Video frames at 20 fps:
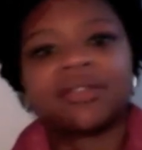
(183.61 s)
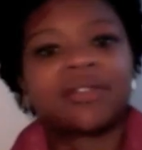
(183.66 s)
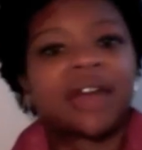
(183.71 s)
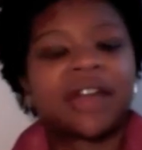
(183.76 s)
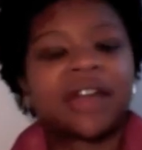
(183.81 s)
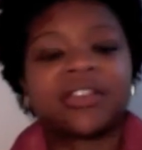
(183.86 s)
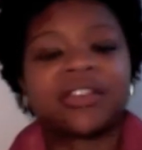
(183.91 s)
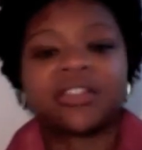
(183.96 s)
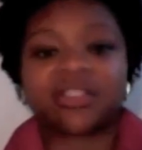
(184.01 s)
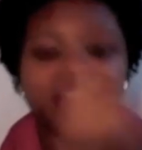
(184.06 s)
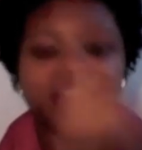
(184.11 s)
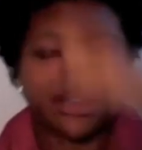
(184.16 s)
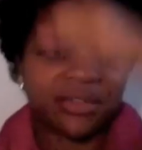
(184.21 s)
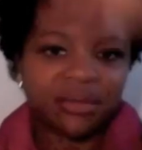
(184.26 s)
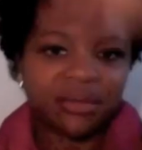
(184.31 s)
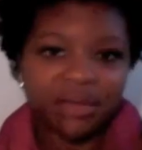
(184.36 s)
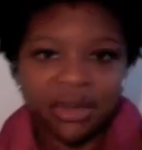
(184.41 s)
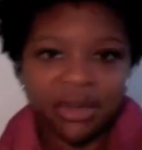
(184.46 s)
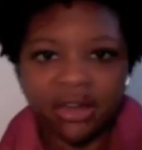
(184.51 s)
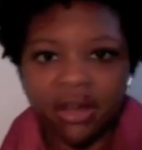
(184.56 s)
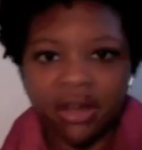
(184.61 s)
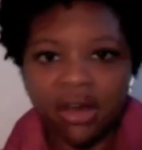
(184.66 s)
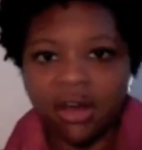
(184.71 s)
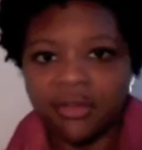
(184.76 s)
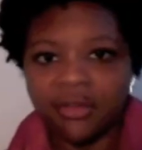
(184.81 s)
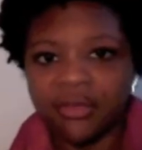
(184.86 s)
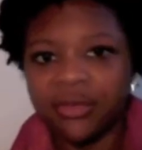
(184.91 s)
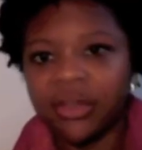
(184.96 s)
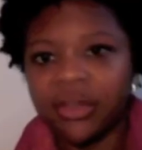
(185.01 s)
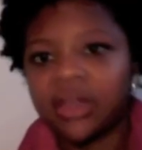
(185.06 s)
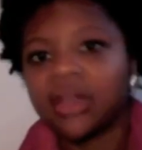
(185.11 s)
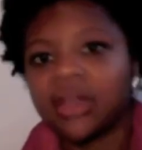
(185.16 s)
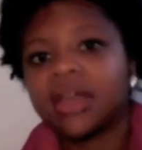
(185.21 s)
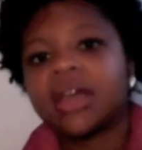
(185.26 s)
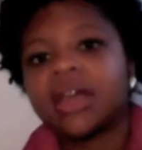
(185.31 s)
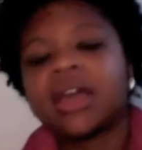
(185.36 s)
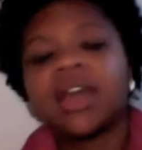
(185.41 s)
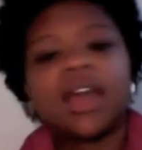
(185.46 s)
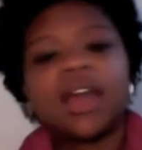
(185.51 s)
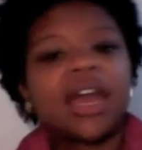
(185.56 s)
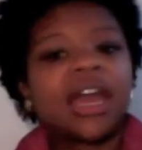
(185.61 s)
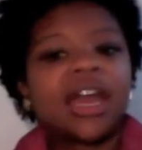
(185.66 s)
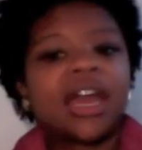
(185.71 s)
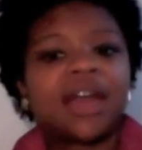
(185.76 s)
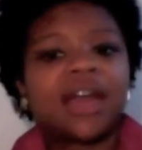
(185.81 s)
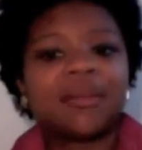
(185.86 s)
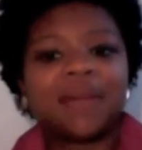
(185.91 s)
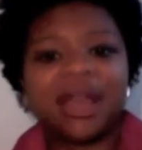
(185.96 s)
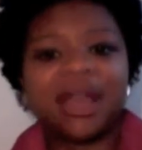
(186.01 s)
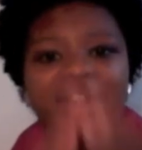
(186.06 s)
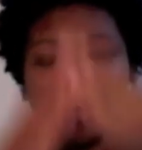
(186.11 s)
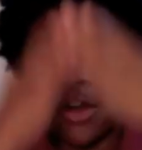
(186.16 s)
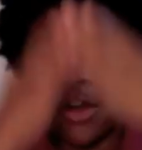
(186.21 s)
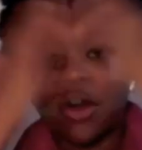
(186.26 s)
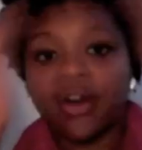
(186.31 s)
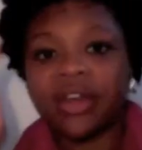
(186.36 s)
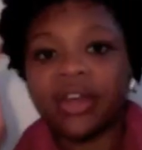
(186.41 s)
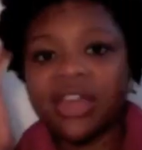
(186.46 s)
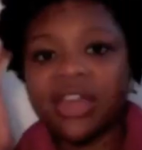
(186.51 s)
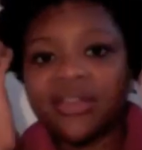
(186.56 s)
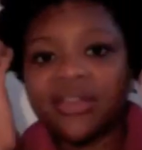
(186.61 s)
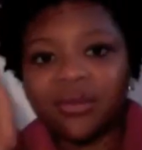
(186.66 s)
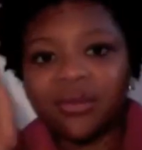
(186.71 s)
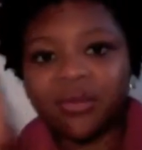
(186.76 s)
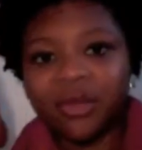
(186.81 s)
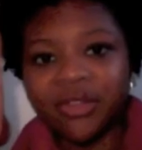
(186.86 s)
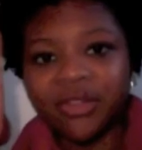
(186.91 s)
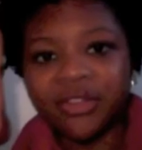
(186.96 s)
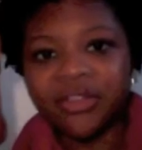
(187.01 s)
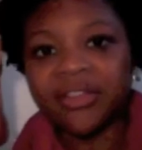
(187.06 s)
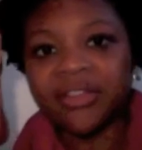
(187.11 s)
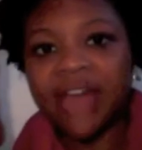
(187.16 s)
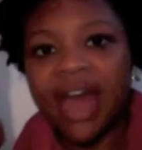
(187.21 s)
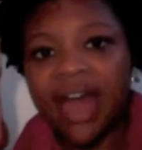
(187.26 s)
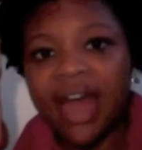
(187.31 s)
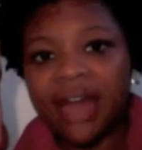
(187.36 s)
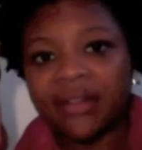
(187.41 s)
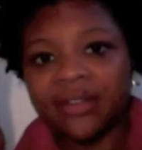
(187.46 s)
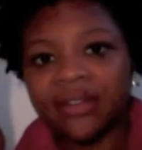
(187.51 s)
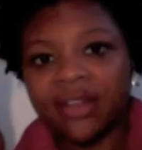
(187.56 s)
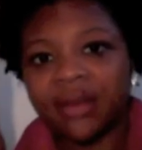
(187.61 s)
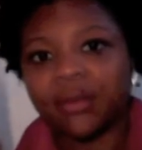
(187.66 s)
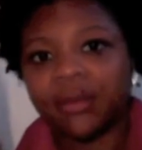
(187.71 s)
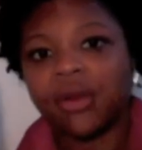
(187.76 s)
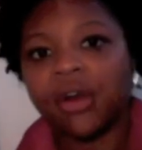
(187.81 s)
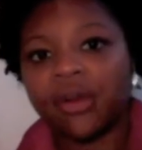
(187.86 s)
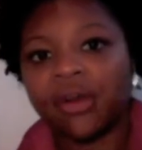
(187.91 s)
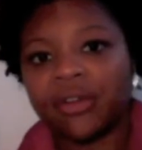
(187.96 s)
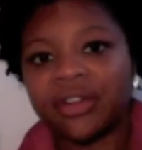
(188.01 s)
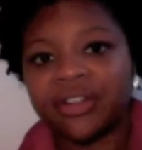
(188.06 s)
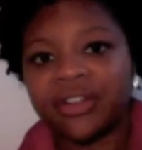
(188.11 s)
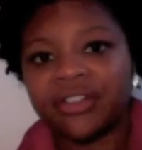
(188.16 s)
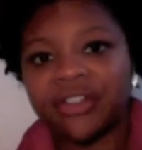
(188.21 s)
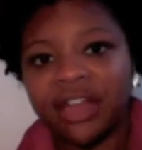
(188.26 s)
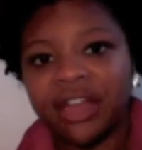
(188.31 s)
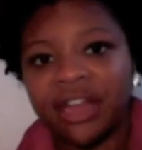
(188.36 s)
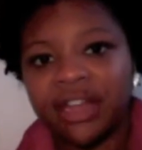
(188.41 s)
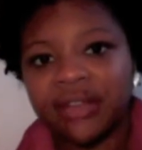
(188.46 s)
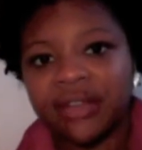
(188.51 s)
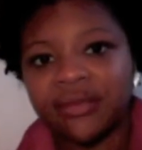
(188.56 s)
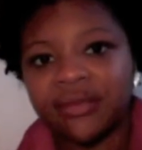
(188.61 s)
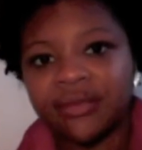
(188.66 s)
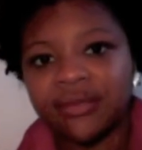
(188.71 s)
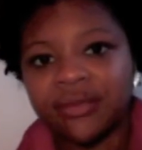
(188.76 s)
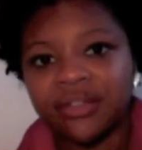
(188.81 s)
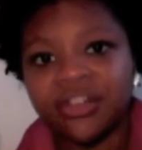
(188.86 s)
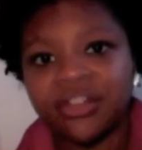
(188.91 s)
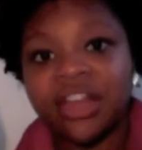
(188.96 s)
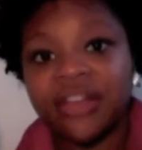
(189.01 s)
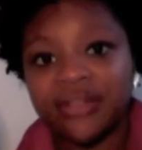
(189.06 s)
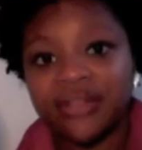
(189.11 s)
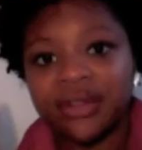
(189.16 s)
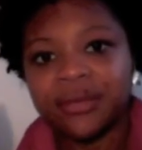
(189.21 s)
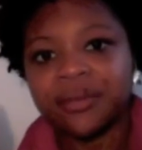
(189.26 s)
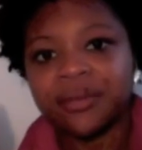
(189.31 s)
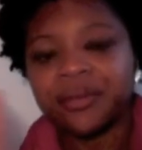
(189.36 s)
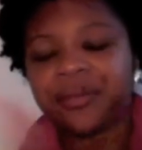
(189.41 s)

I just shaved the middle off and made it all even with the sides that were already shaved, shaven.